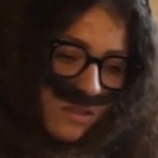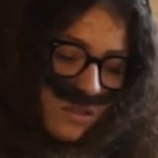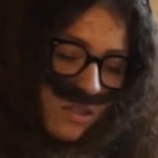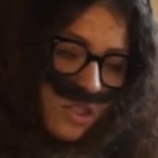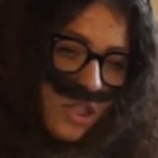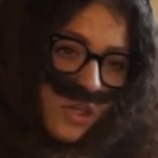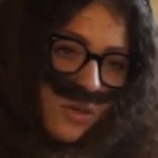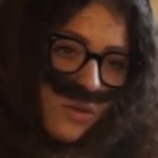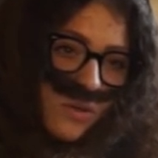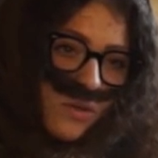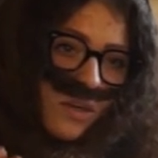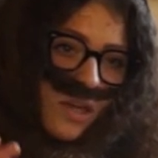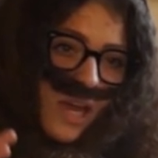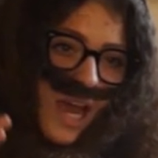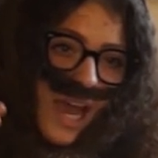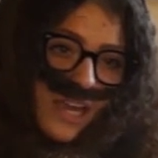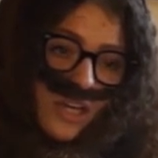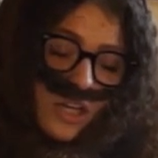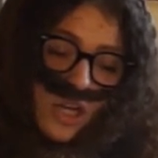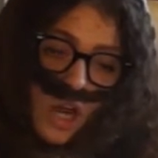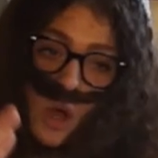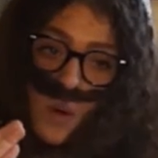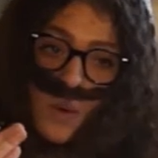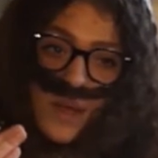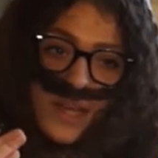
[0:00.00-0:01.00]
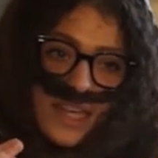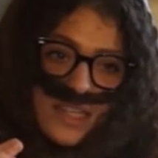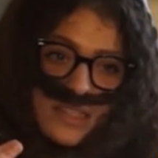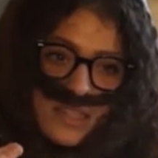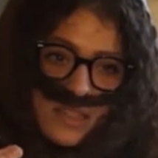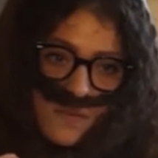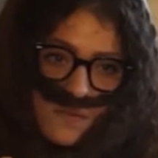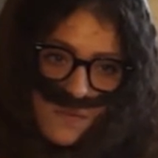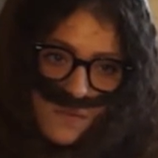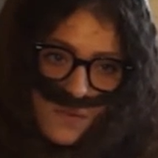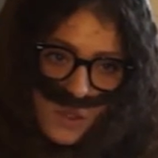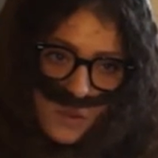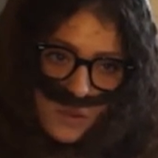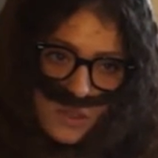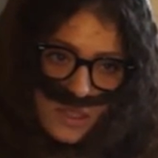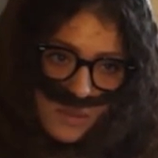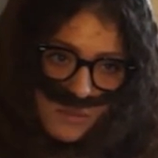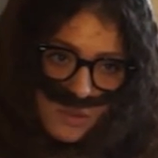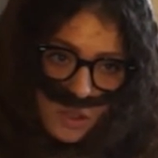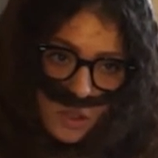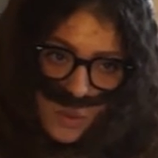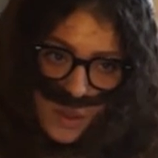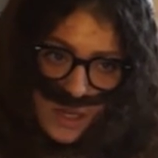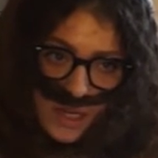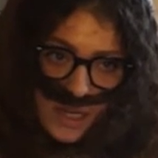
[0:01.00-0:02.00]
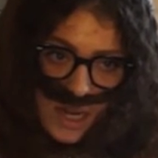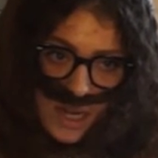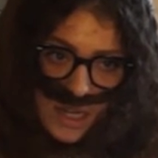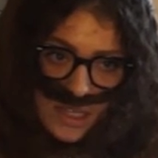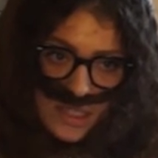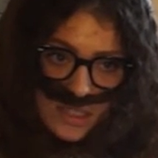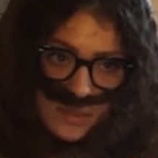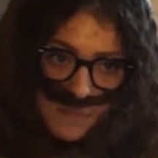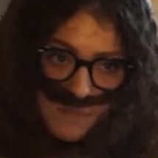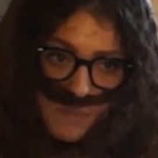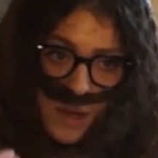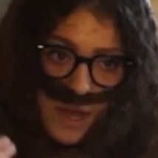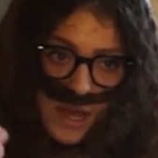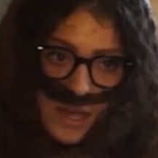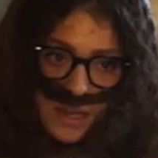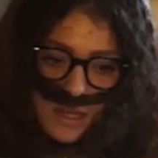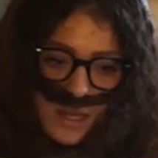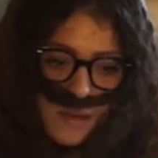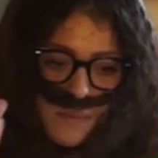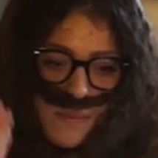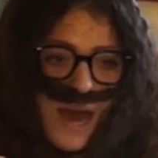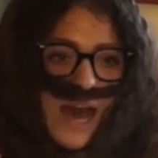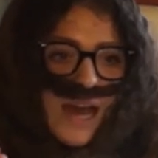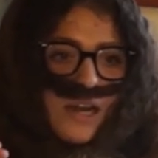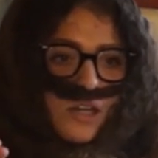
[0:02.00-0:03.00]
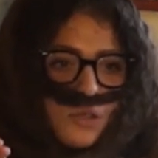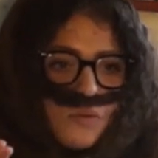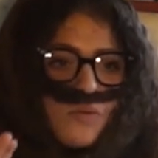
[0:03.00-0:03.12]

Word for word: Dude, I know it gets confusing between us, but come on,